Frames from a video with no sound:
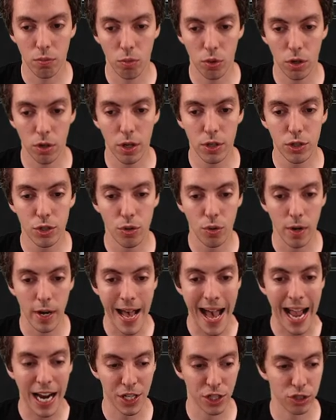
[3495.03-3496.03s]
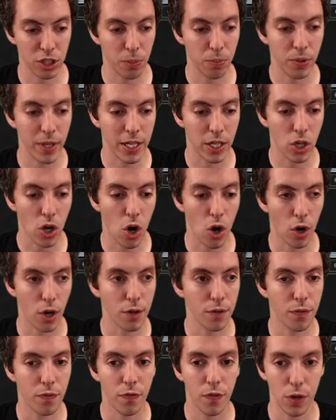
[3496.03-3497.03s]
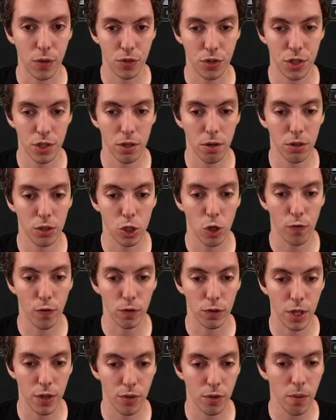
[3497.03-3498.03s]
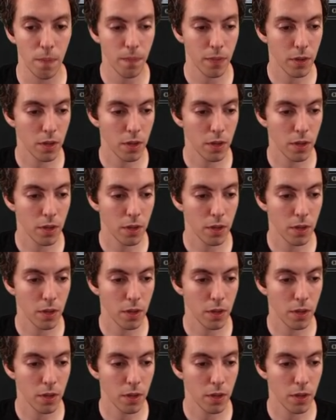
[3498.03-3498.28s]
we're going to uh, actually play Karn first here and go for lethal.